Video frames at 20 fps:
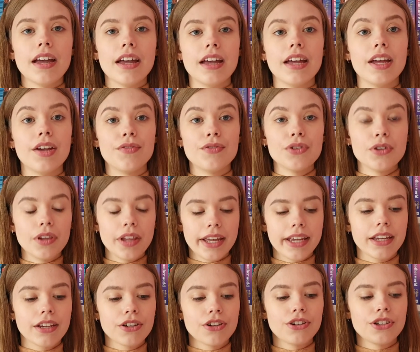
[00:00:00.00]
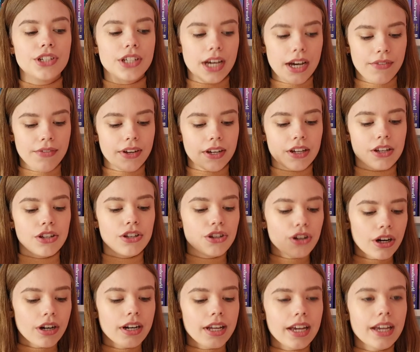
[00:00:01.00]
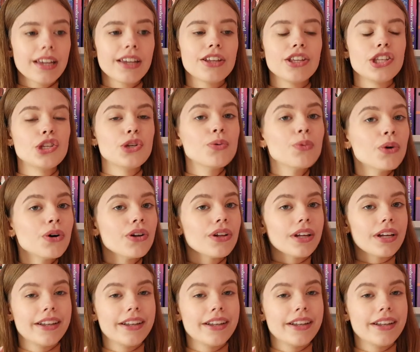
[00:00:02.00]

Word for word: if you like your sapphic yearning you will